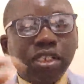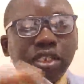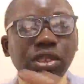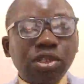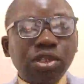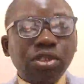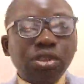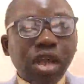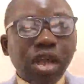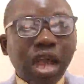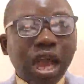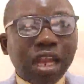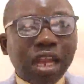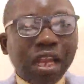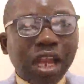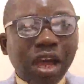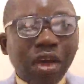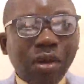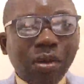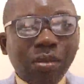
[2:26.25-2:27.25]
except in
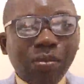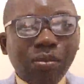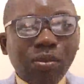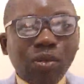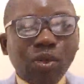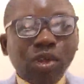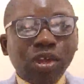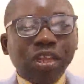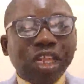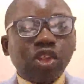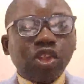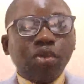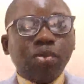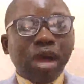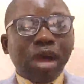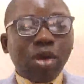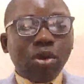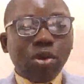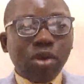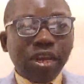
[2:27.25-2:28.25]
rare cases where
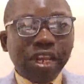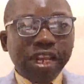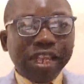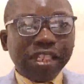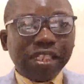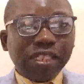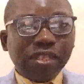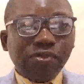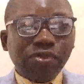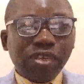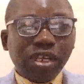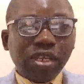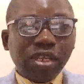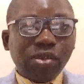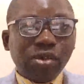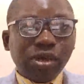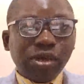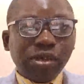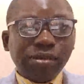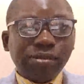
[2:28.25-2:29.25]
you cannot
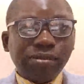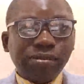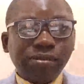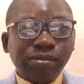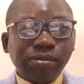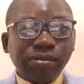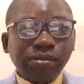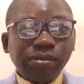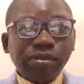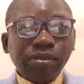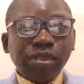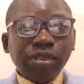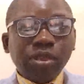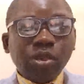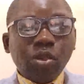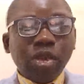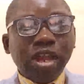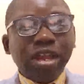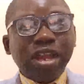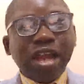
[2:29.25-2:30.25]
state it in one
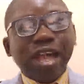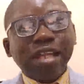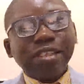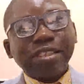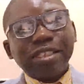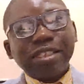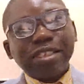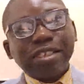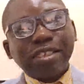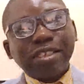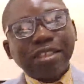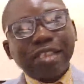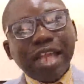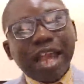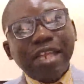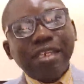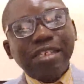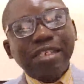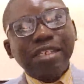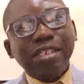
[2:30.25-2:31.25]
sentence.
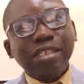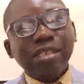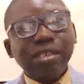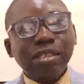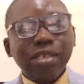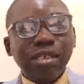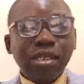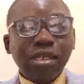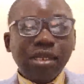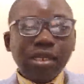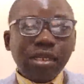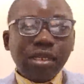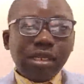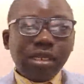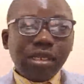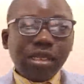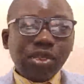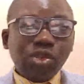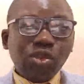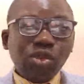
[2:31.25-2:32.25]
Set the
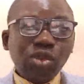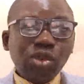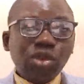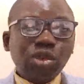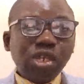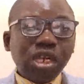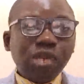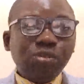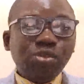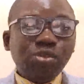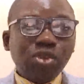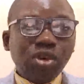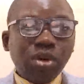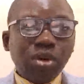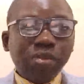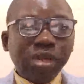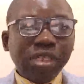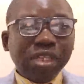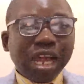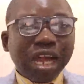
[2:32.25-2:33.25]
stage.
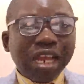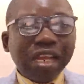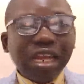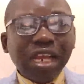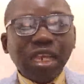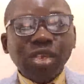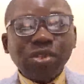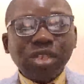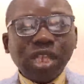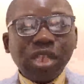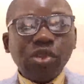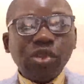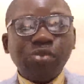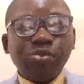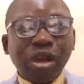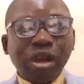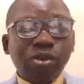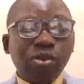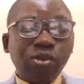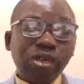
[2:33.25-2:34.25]
What the
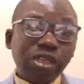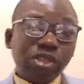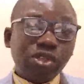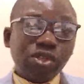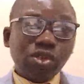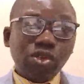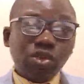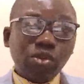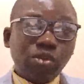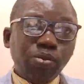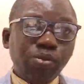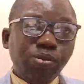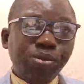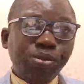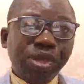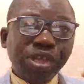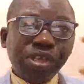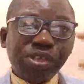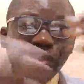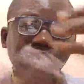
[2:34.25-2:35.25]
problem or knowledge
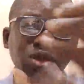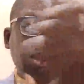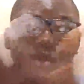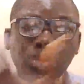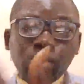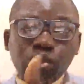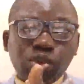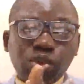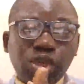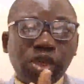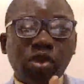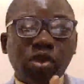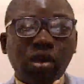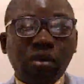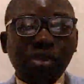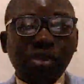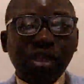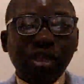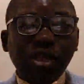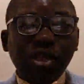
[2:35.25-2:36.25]
gap does your
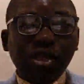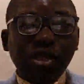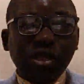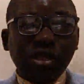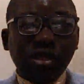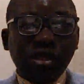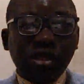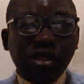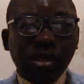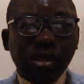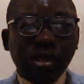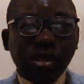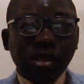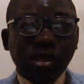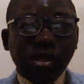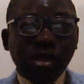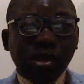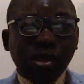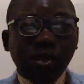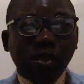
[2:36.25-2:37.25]
study
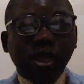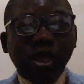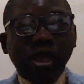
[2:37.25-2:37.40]
address.